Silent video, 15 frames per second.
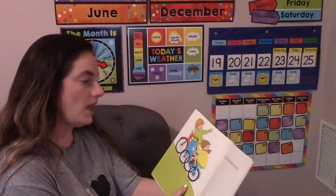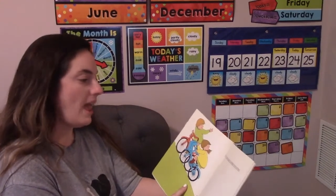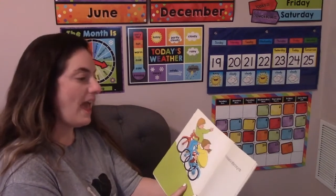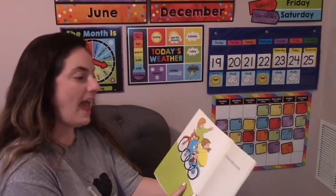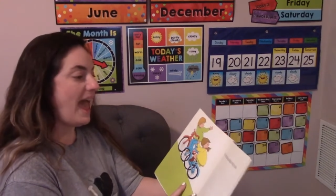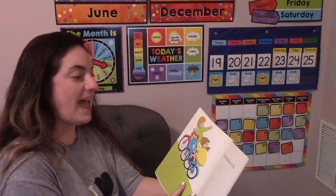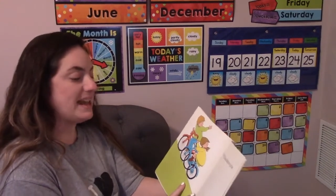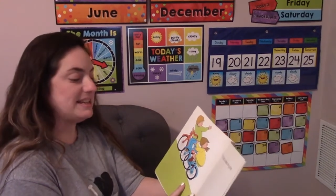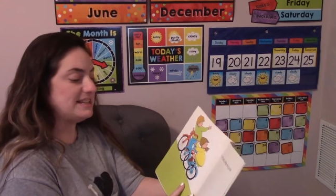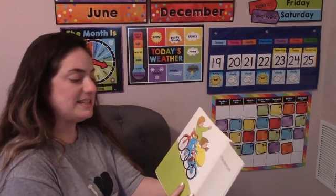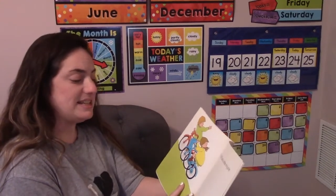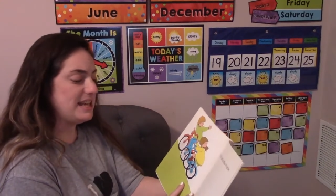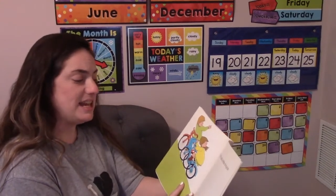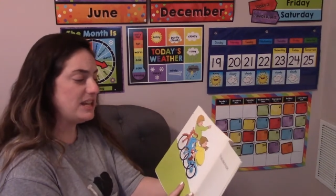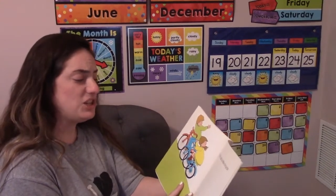And
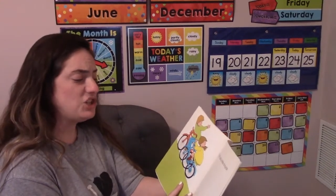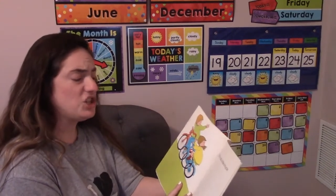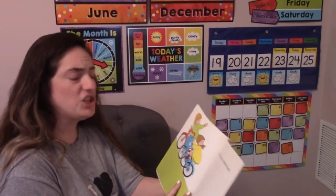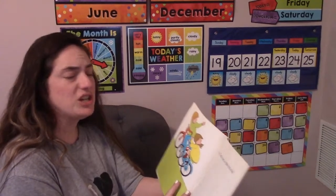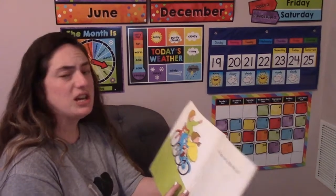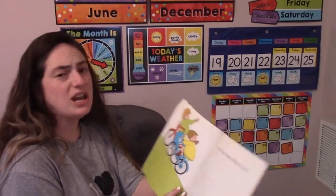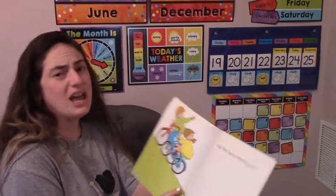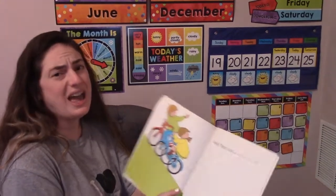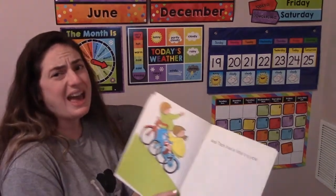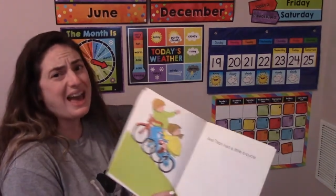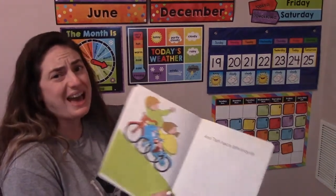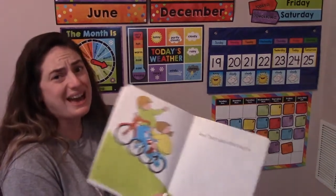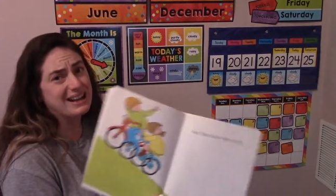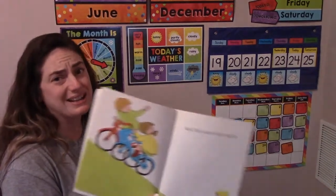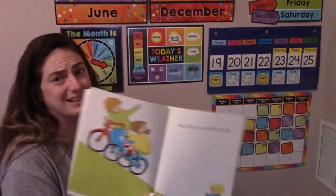Titch had a